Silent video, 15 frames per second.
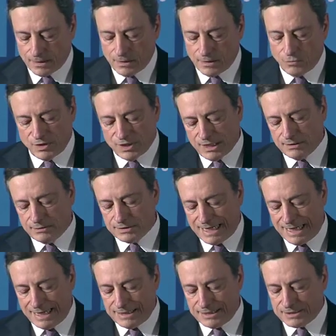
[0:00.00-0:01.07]
Without
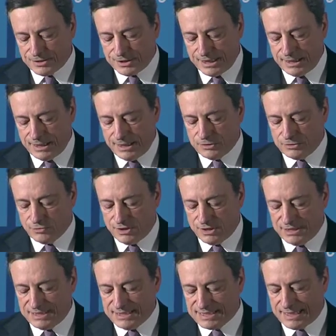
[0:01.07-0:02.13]
entering into
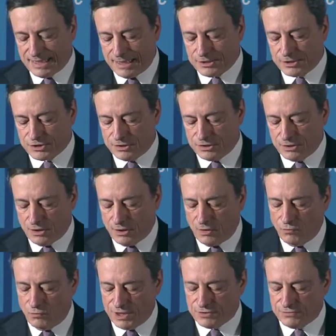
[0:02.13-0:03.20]
the discussion
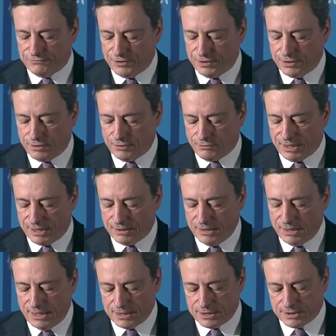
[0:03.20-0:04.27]
of which further
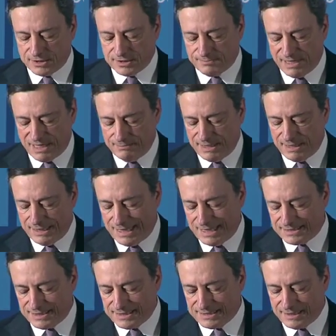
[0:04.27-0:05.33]
regulations may be
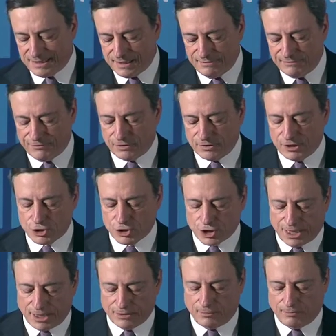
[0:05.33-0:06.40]
necessary for the
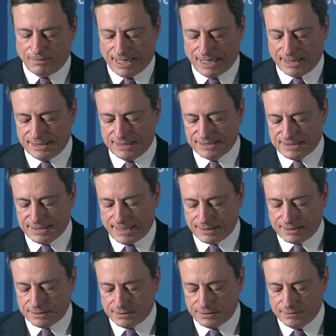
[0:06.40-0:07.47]
shadow banking
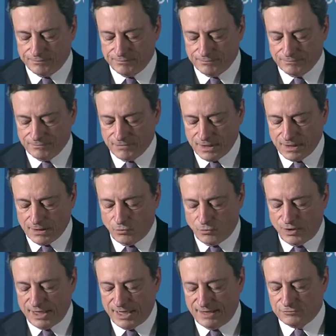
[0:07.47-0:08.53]
sector,
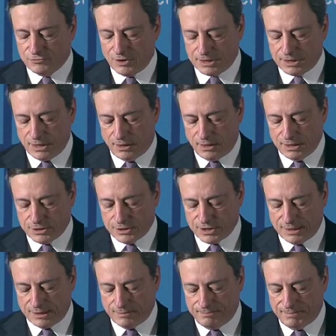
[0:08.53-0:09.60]
we have to acknowledge
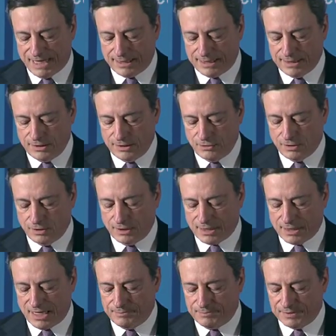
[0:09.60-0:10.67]
that the banking union and
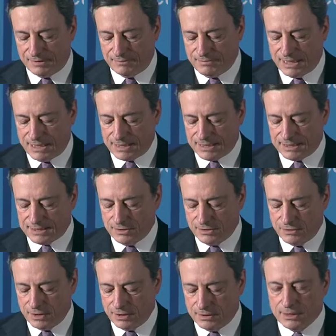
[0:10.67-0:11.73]
the capital markets
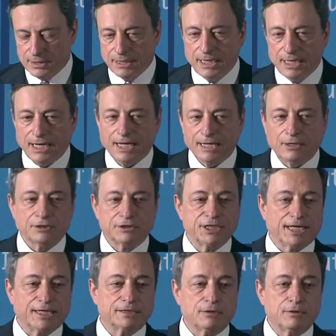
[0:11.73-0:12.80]
union are not
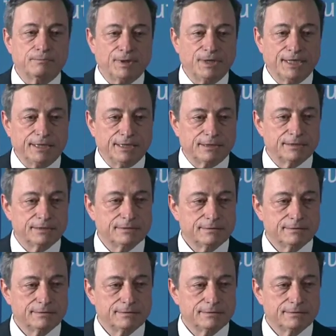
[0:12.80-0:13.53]
yet complete.